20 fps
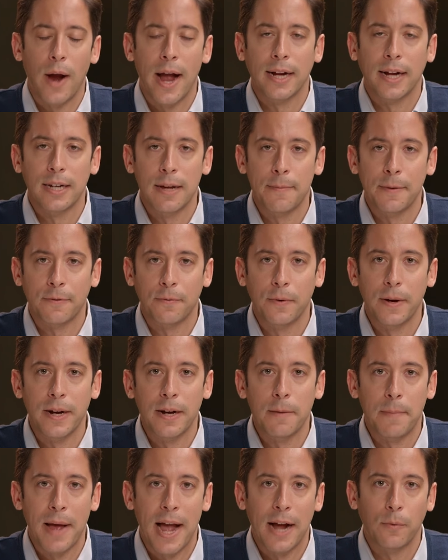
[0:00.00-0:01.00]
academic
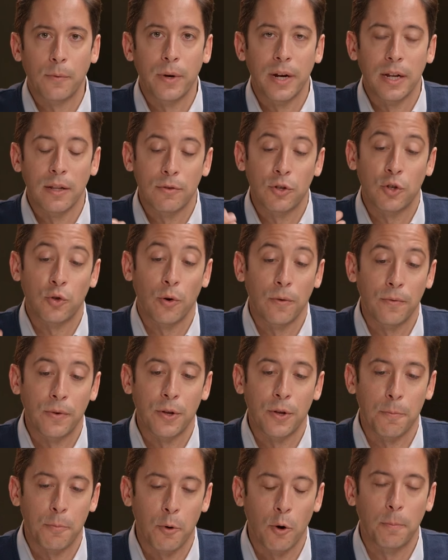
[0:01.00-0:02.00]
freedom back when it served
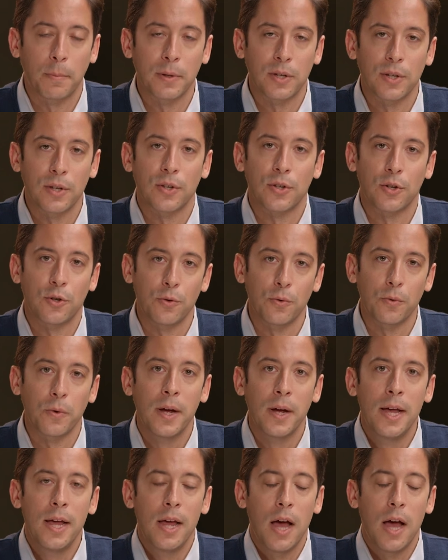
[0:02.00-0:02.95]
their purposes to